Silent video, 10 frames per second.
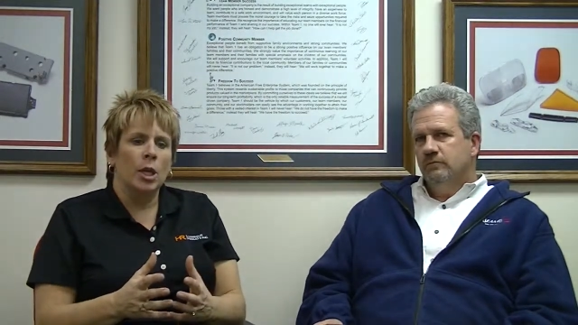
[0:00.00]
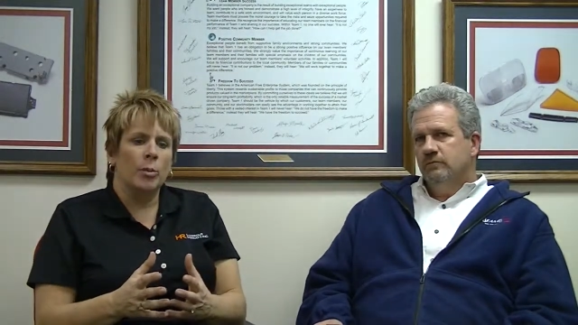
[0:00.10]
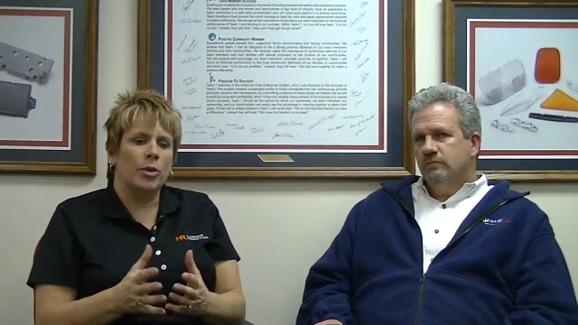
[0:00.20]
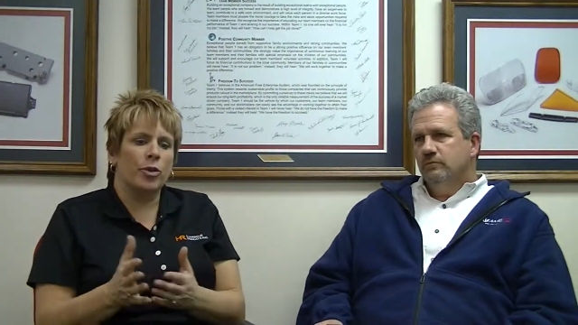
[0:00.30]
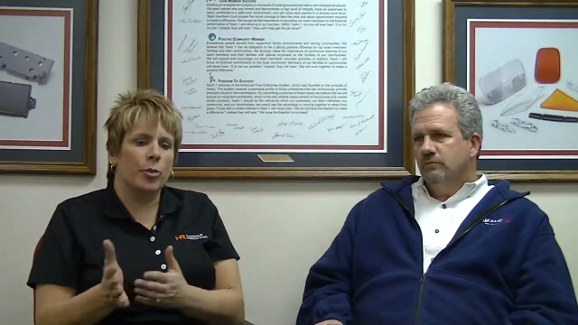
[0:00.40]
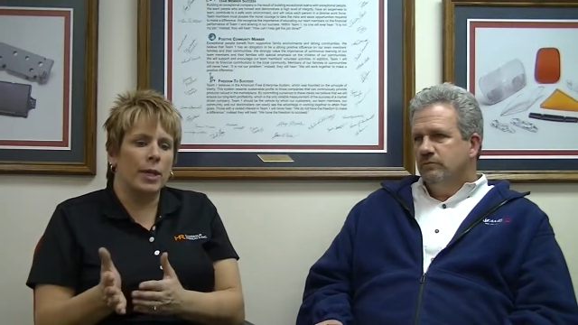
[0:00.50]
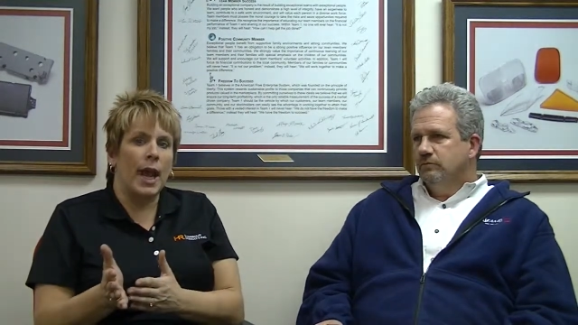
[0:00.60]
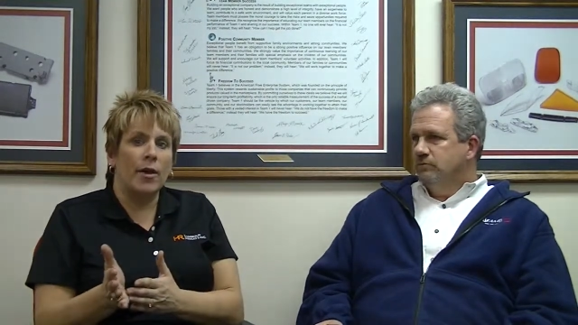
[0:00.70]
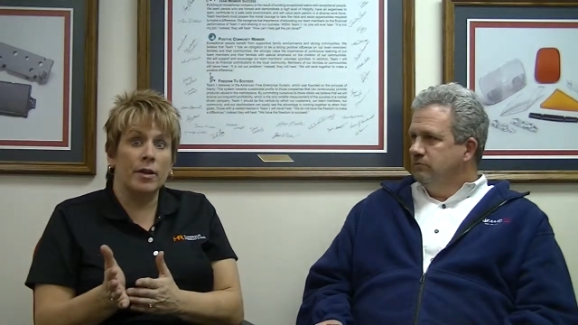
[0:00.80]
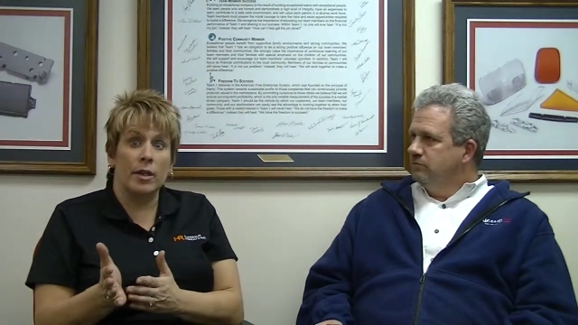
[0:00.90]
Speaker 1: But the
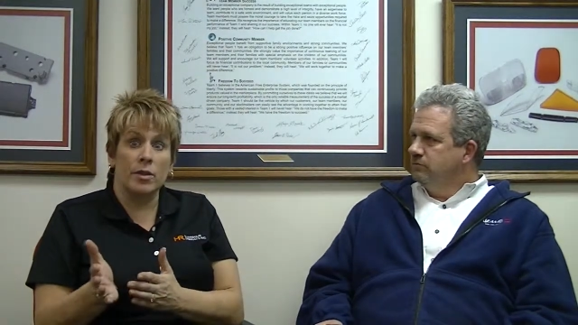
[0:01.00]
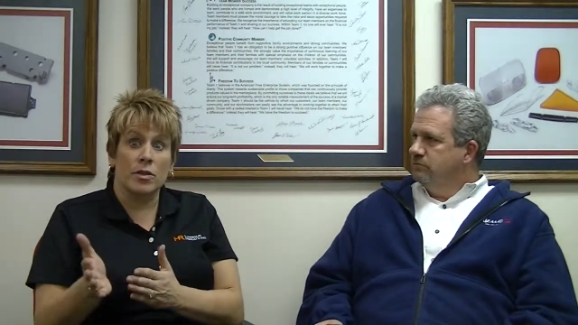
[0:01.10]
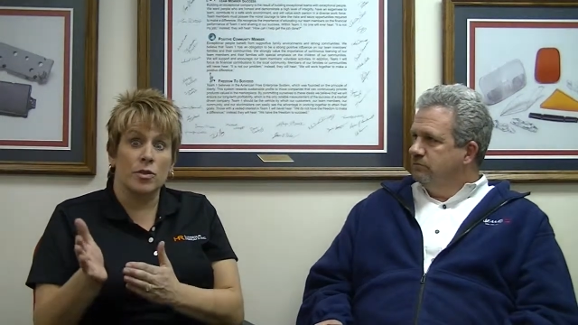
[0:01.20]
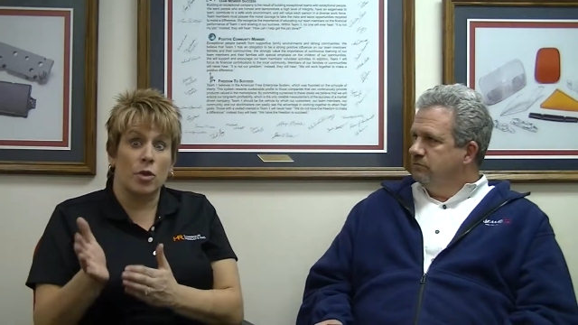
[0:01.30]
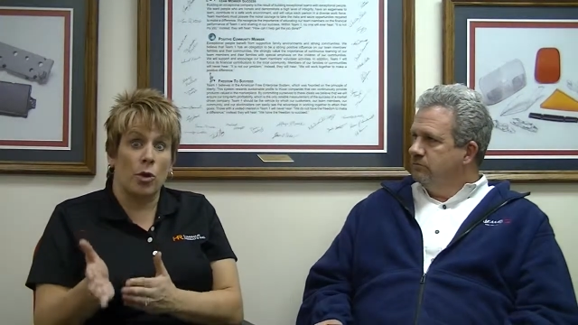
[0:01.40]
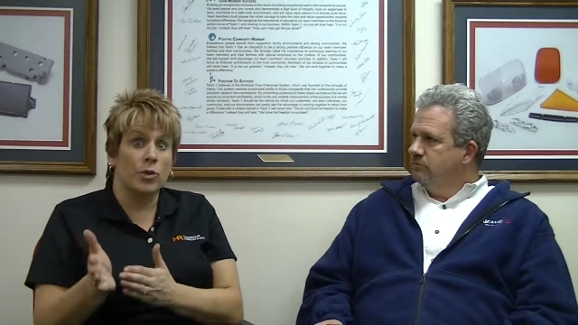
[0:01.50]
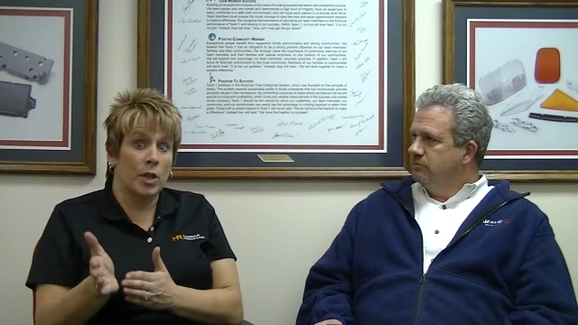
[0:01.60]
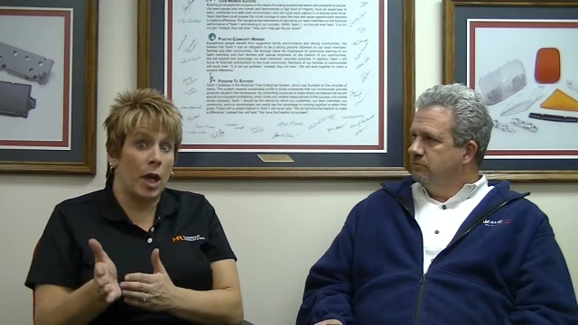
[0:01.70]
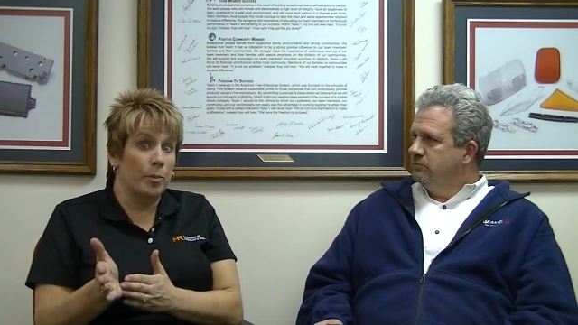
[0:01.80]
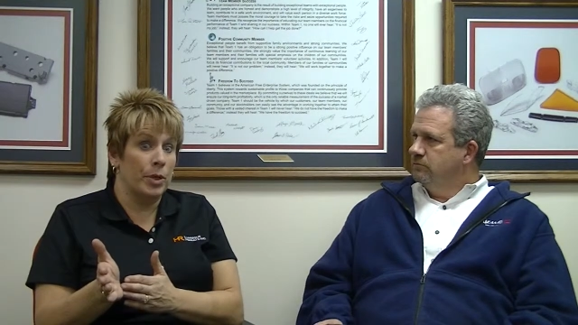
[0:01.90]
reality is, is those
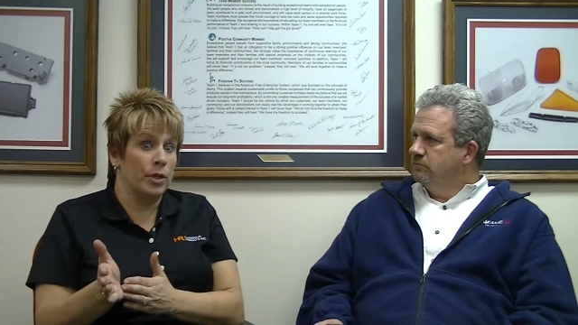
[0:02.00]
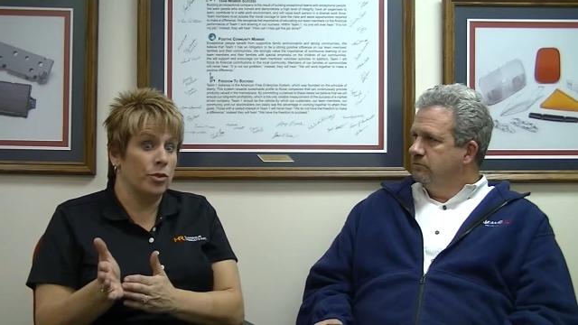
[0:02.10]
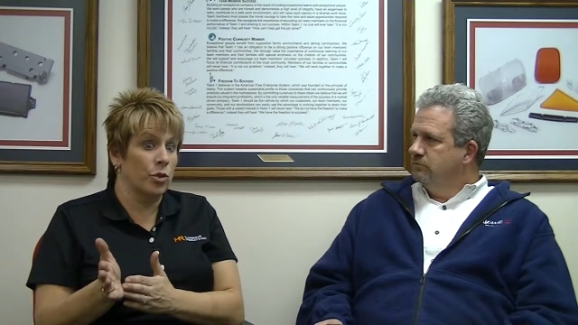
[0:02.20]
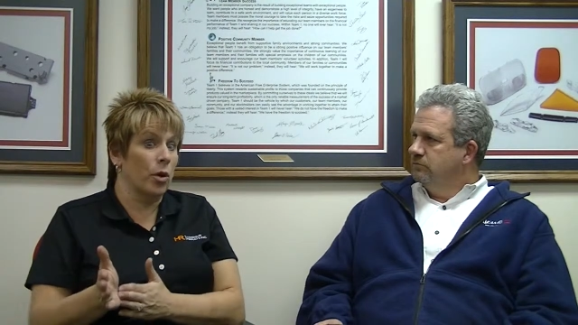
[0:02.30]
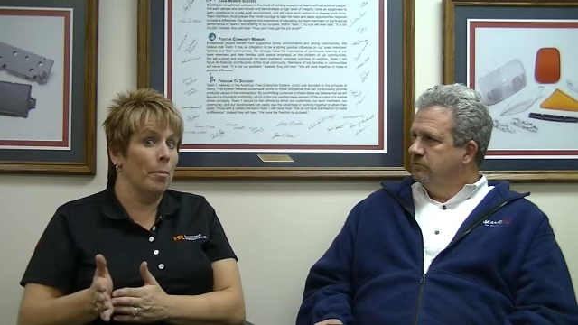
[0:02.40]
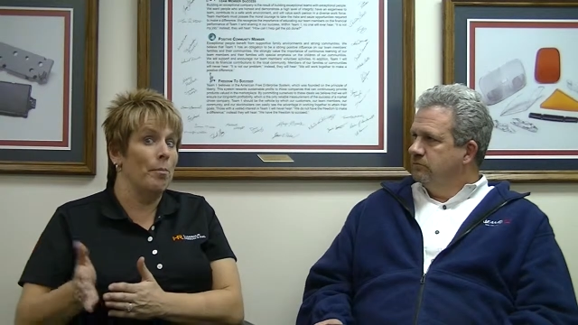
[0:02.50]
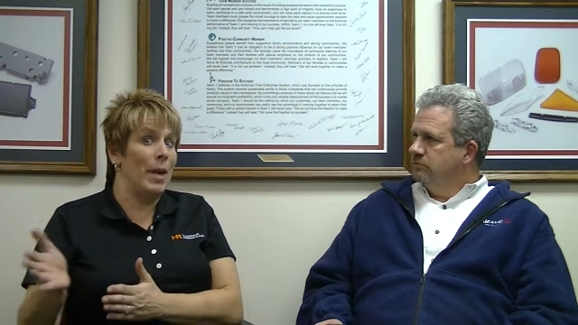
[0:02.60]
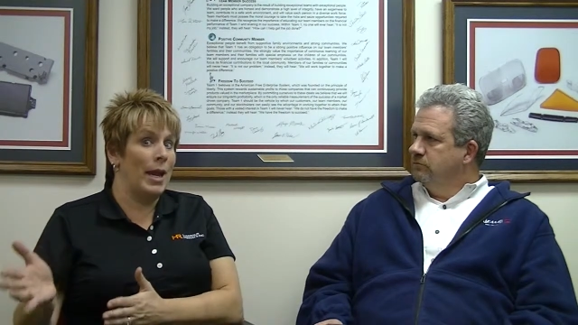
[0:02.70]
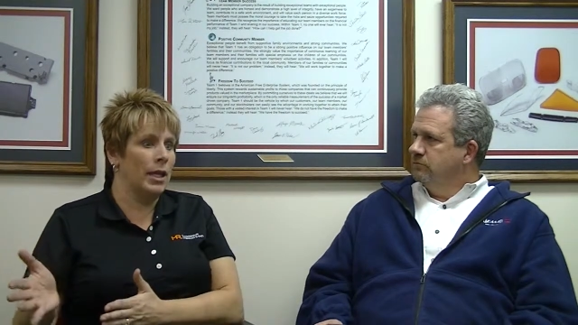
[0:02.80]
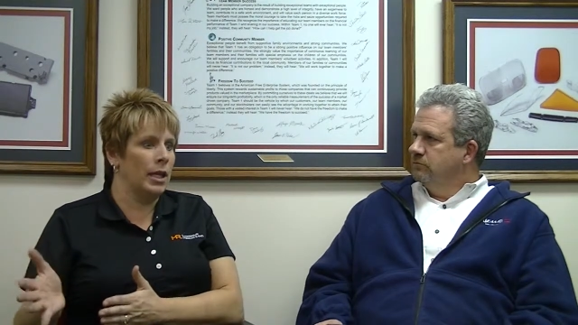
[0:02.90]
companies who are
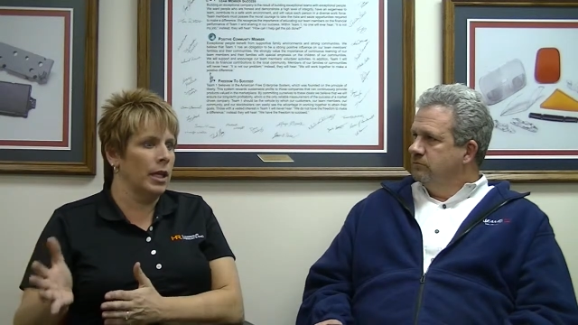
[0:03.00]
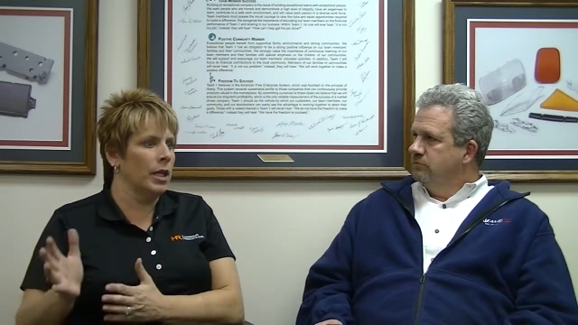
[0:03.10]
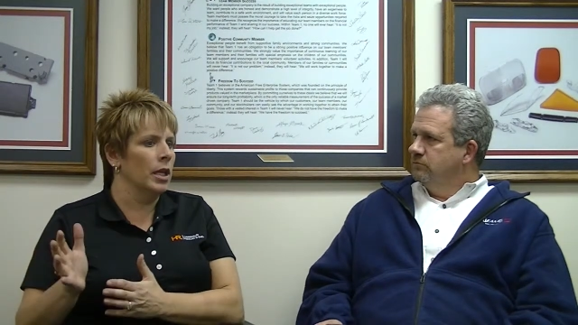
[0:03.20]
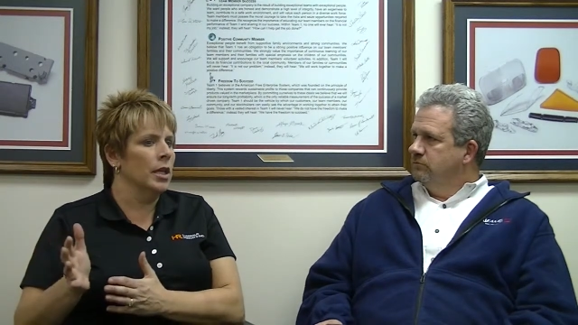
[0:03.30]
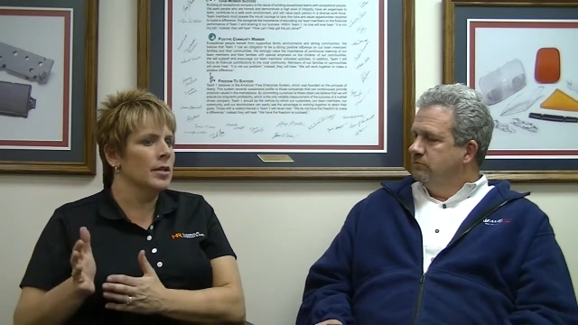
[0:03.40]
making